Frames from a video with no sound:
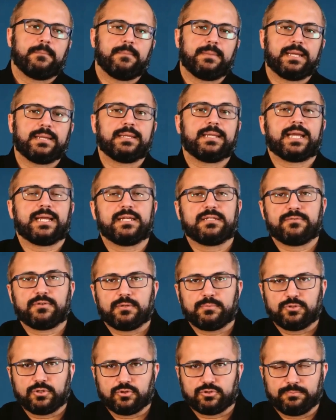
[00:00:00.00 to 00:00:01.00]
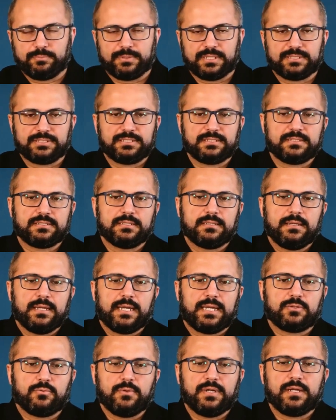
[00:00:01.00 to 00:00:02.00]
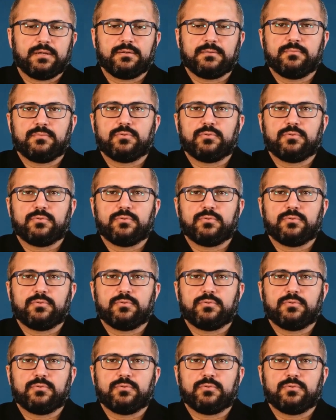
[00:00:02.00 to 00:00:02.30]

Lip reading: It takes from those places as well.